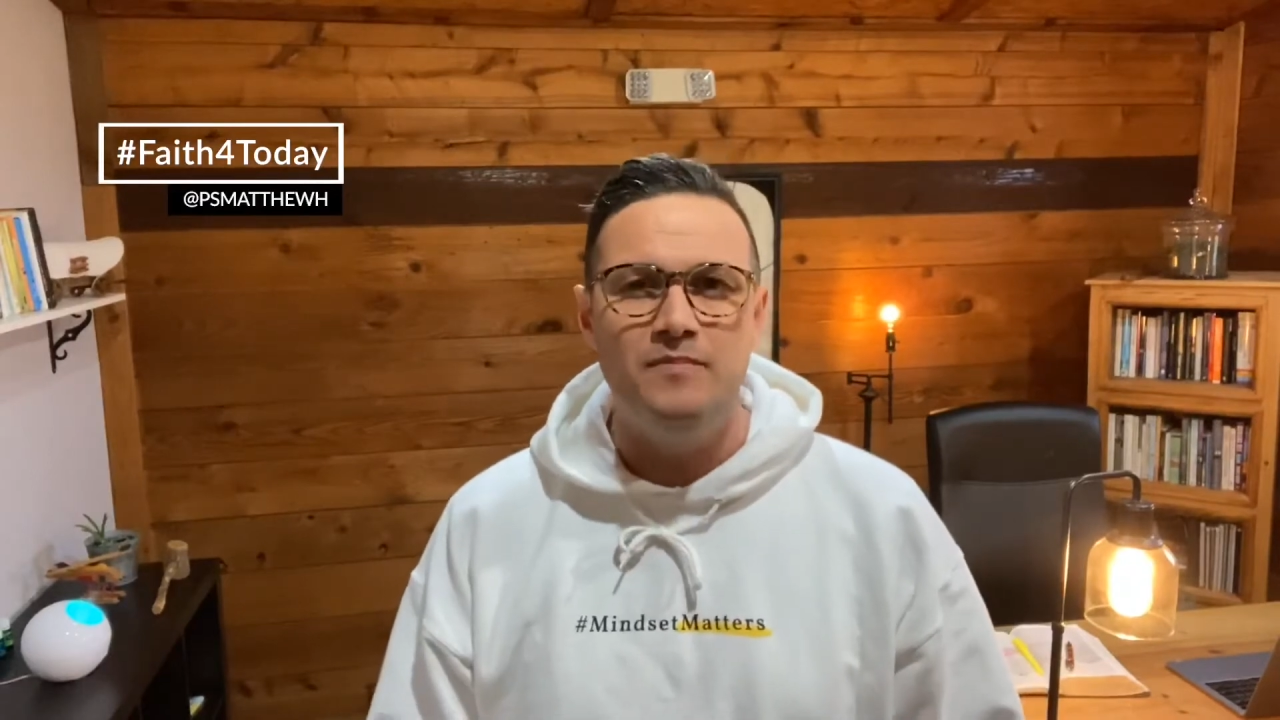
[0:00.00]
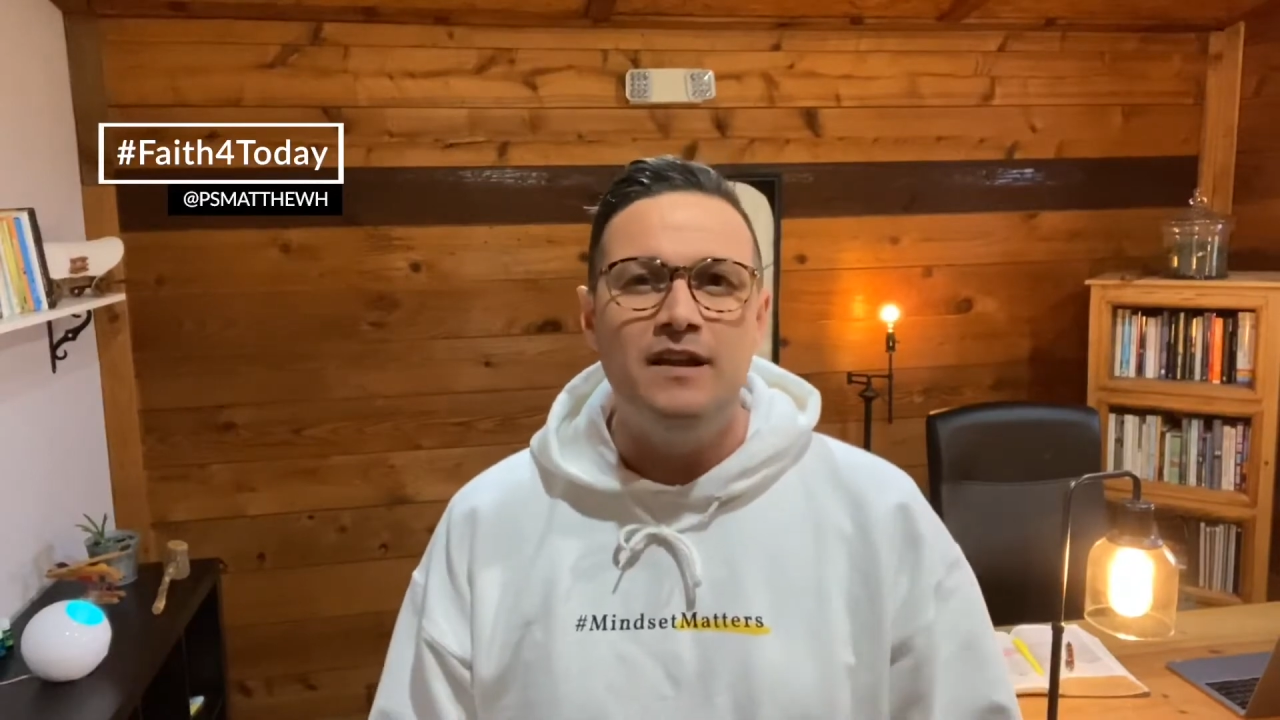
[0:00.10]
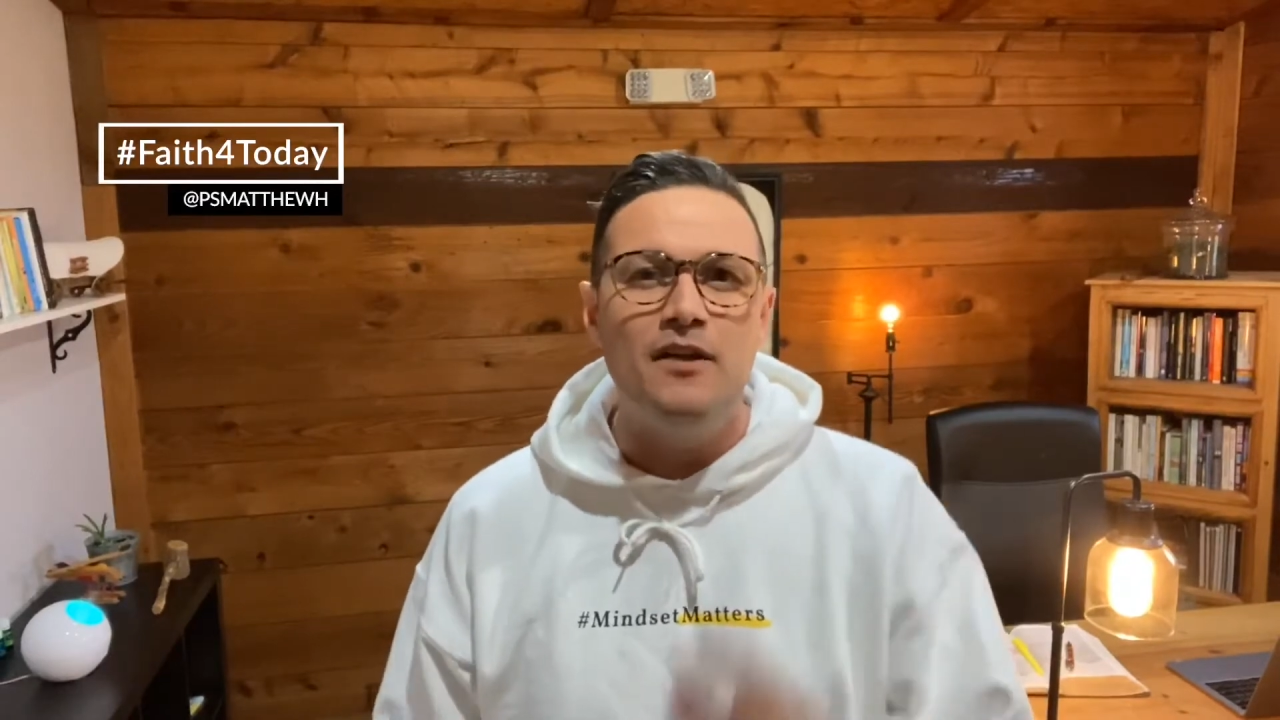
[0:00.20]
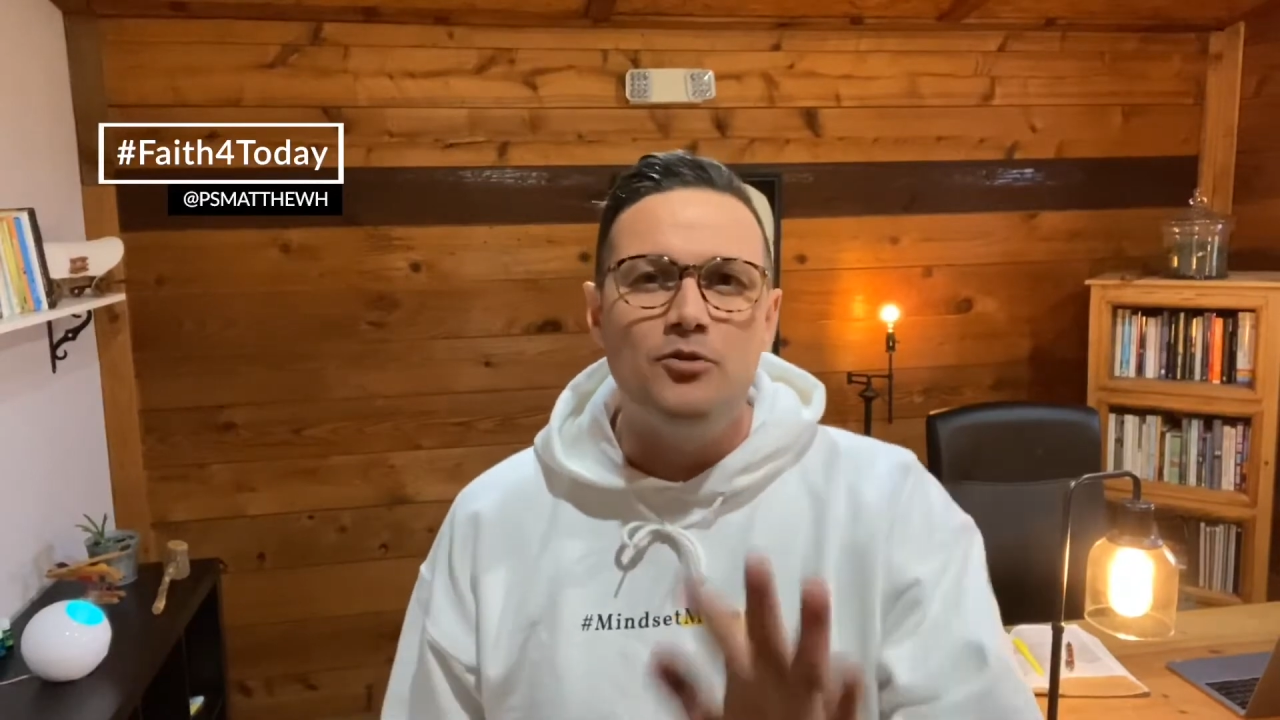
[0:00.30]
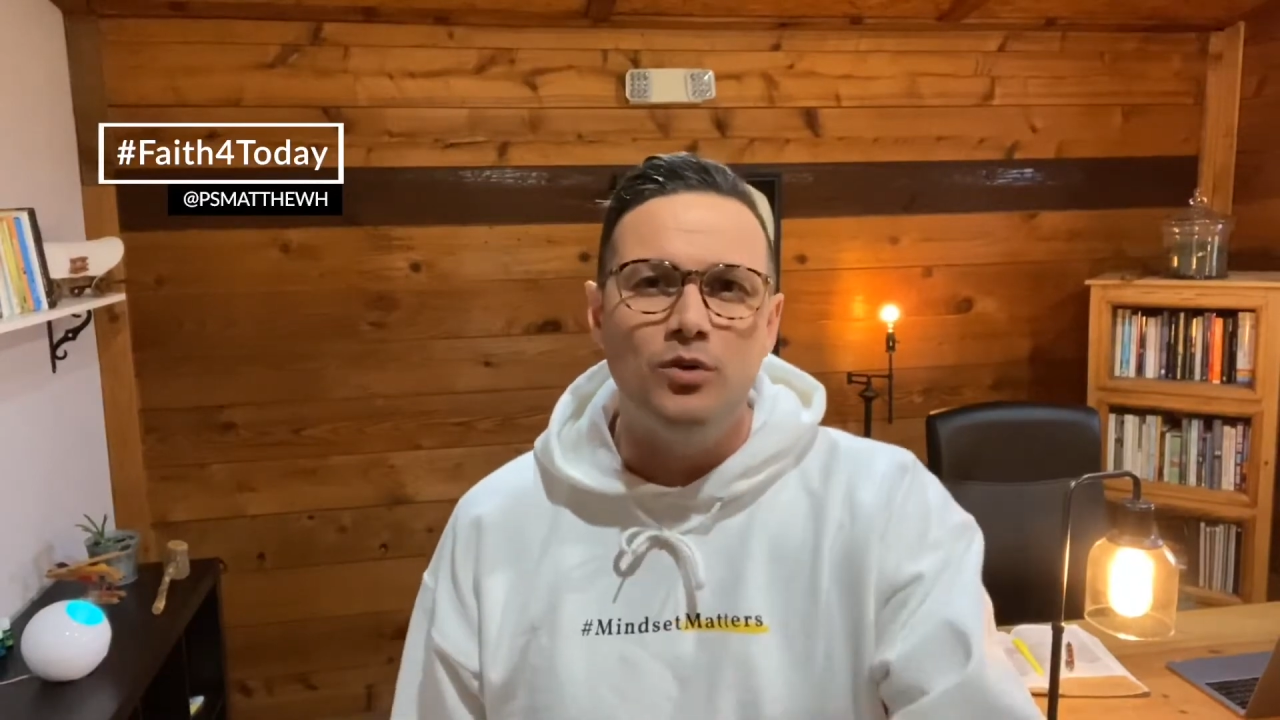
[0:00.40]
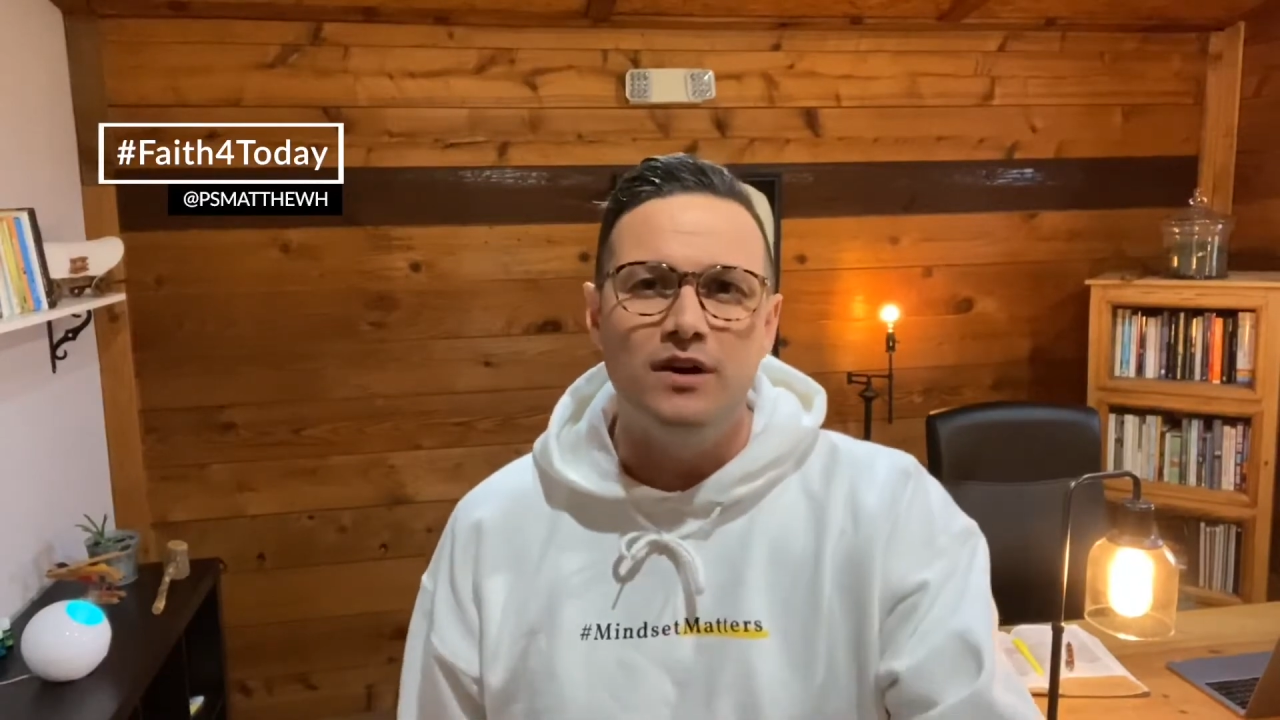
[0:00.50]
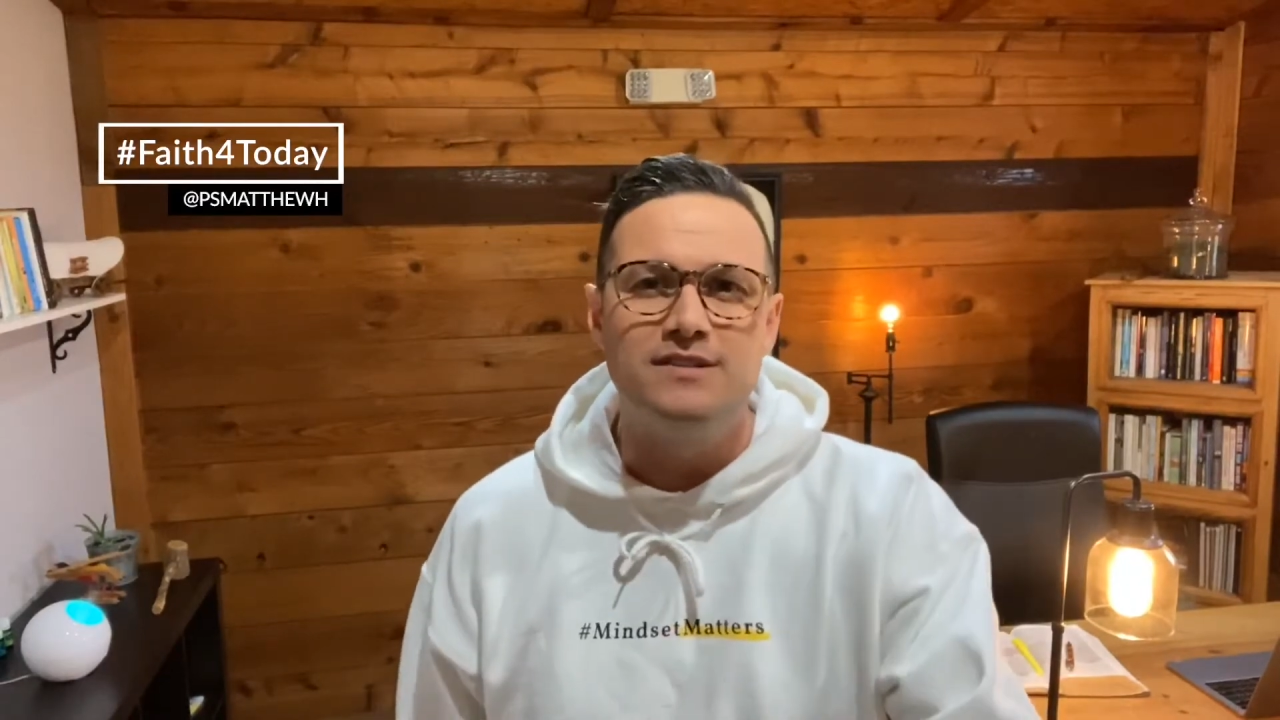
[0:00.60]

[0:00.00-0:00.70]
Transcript: In other words,